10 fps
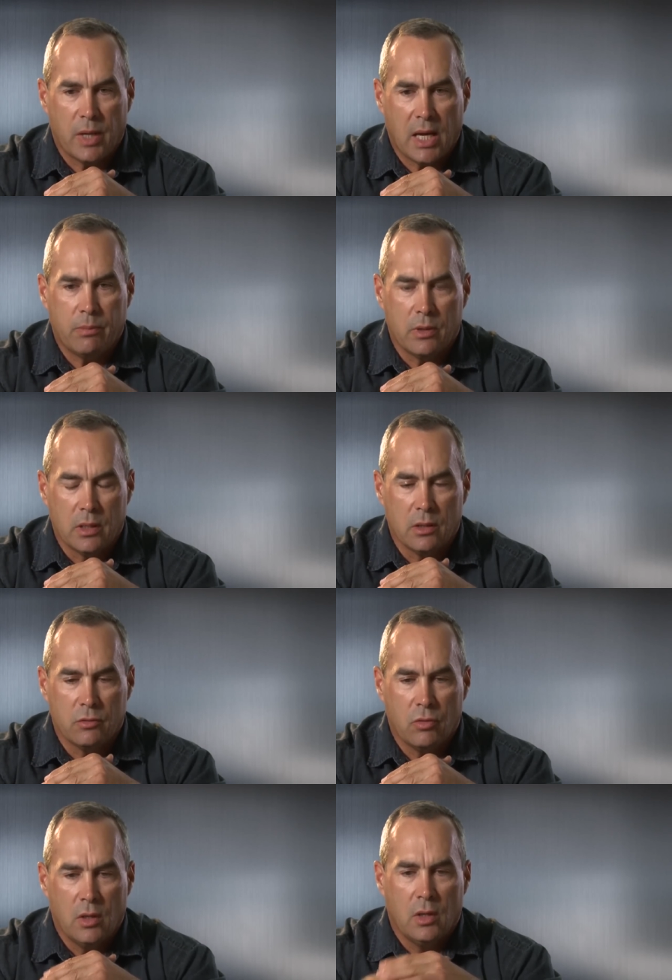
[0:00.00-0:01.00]
happening
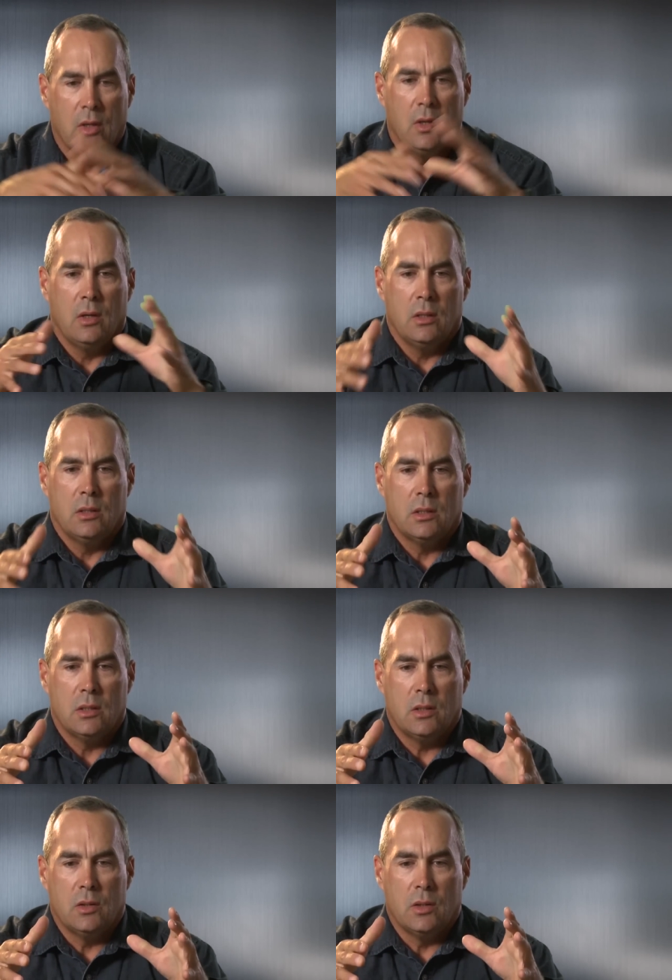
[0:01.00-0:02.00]
is
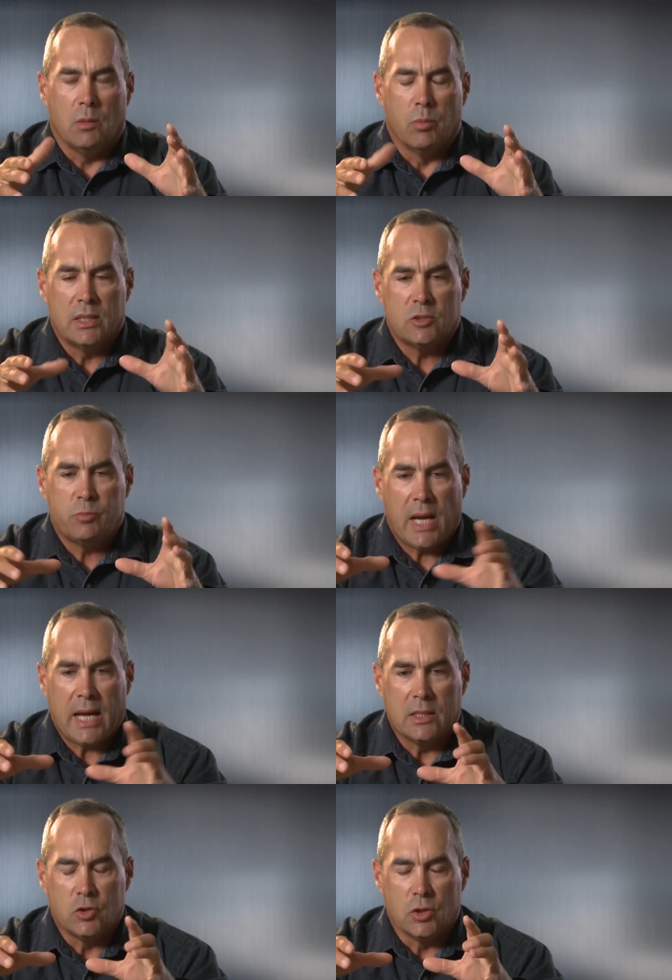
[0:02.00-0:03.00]
they bring this
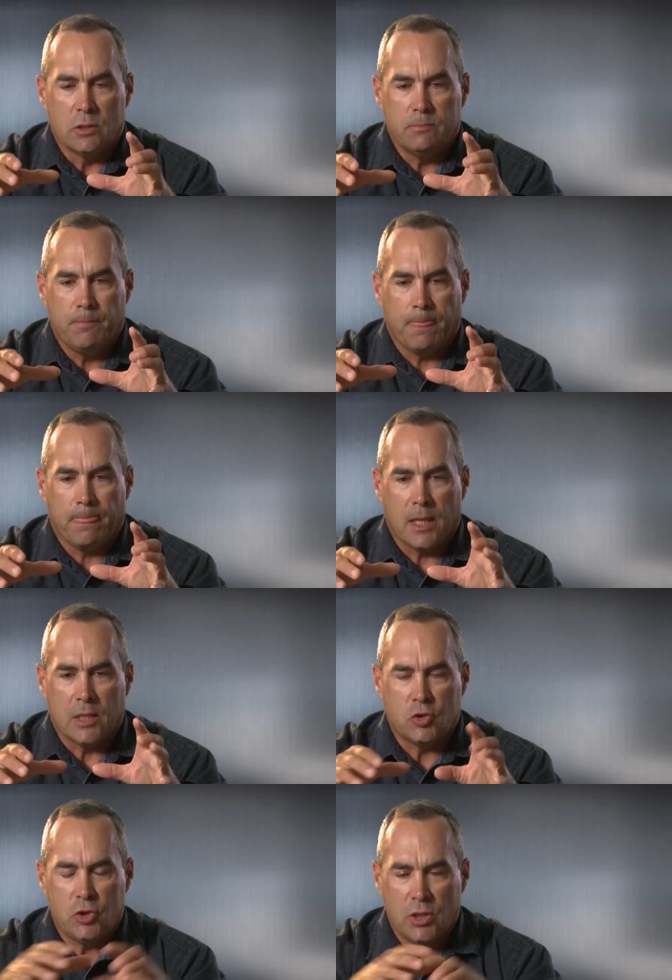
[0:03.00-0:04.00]
package in.
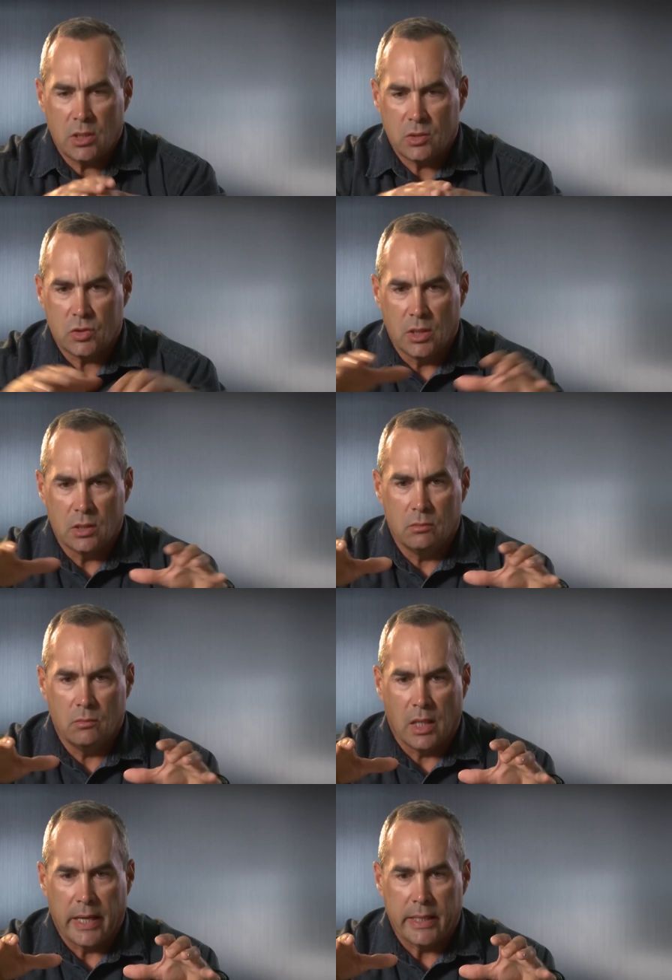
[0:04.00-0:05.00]
It's just getting
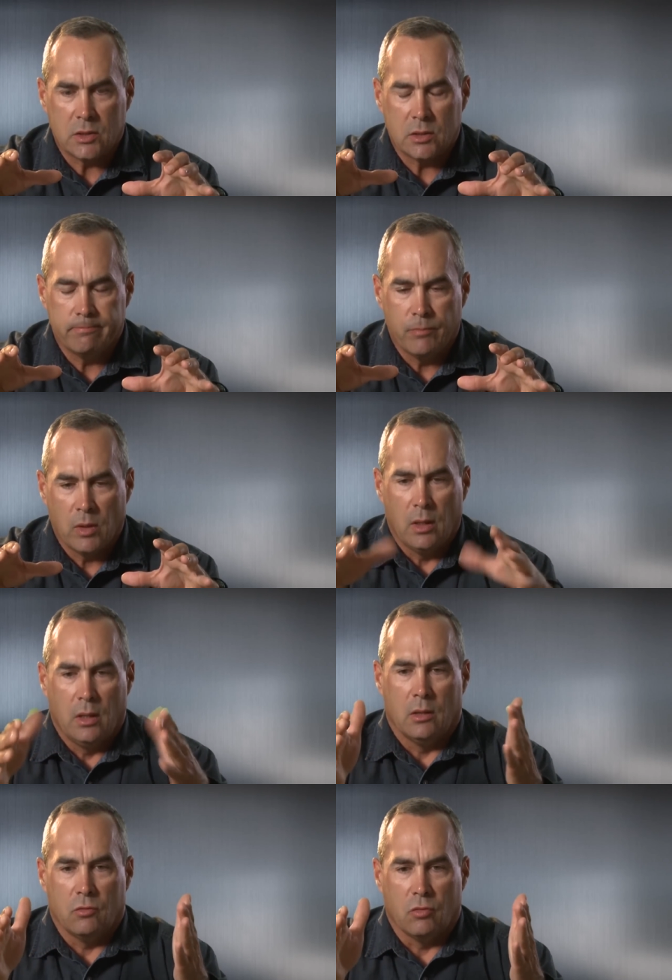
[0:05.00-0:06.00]
light.
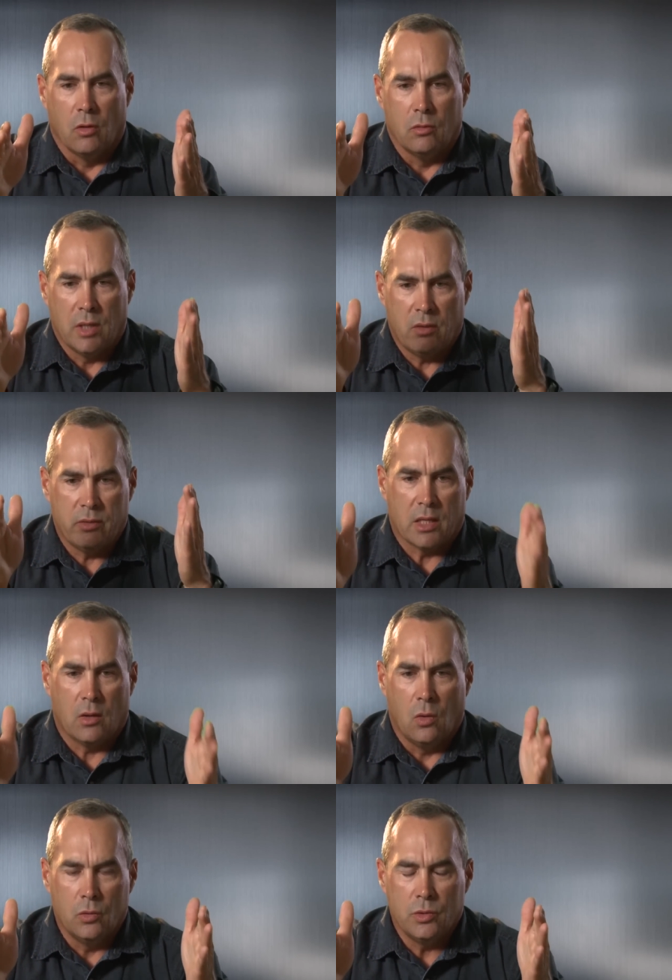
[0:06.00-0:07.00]
And so now we've got a
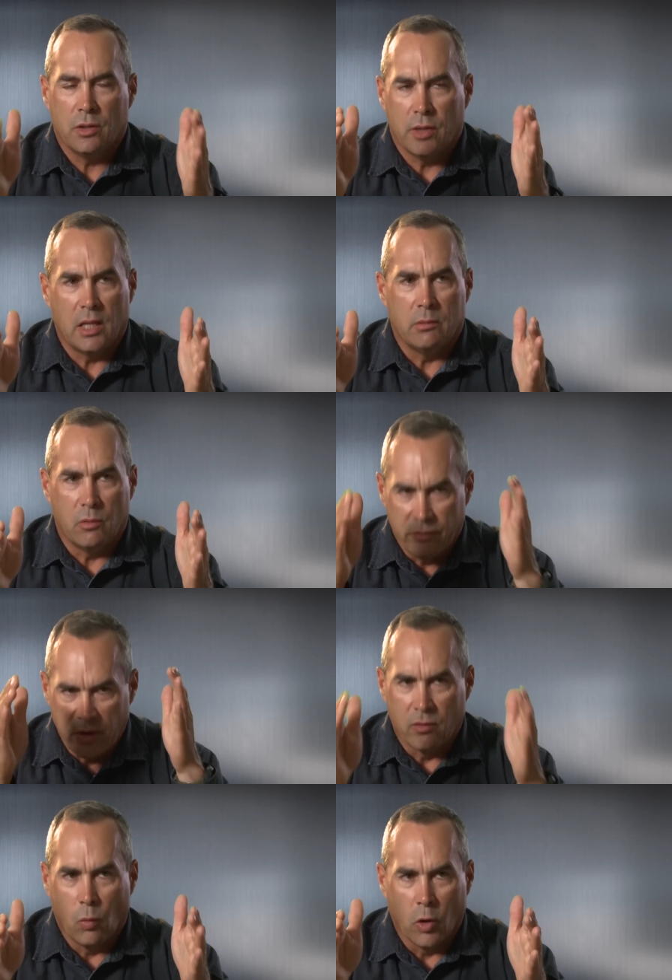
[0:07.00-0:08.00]
whole nother element we've
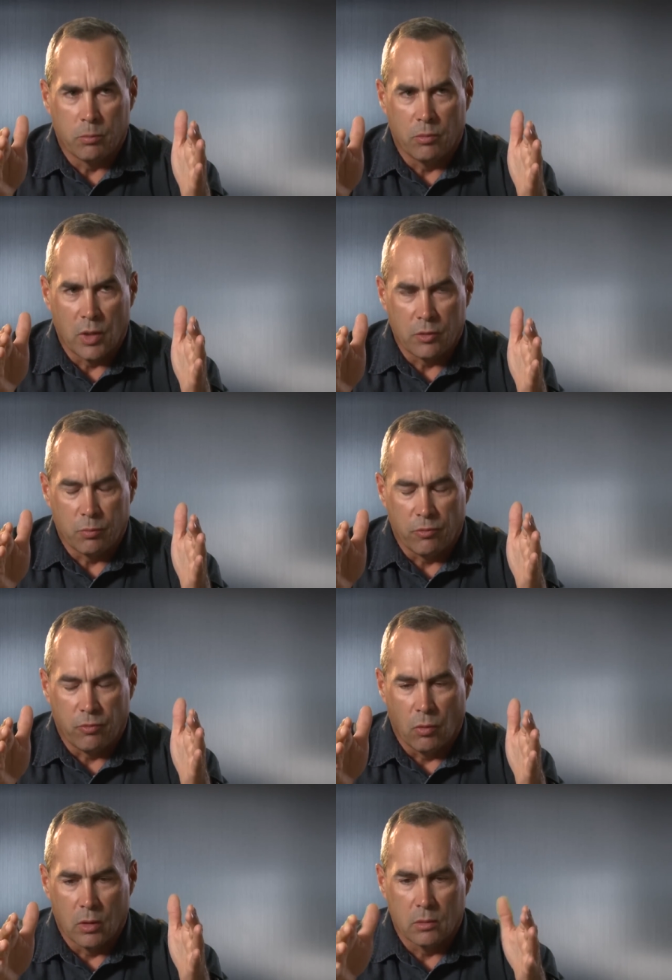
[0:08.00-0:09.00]
never worked with
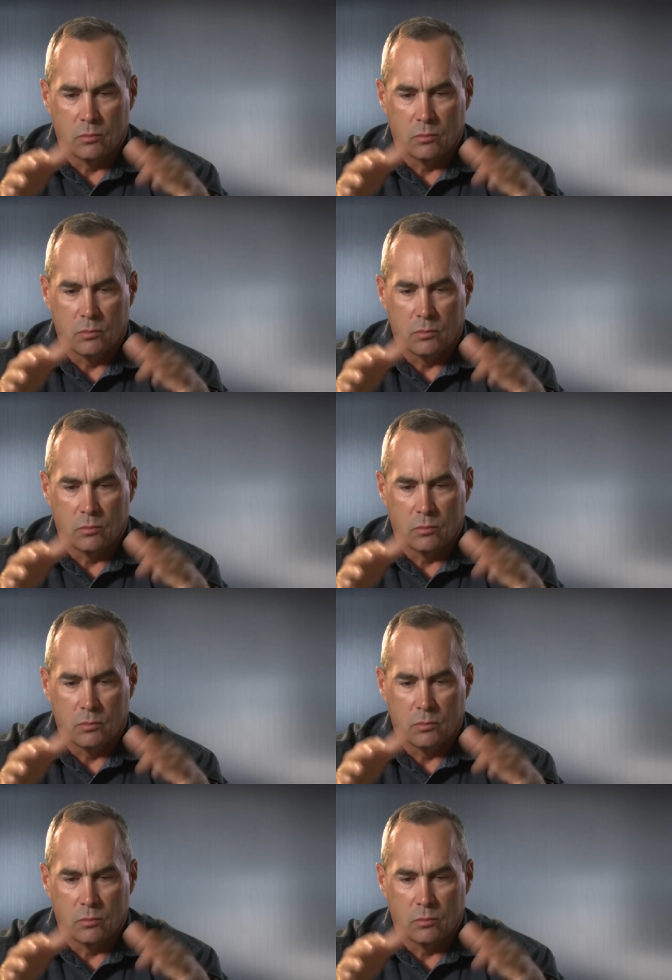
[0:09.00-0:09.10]
before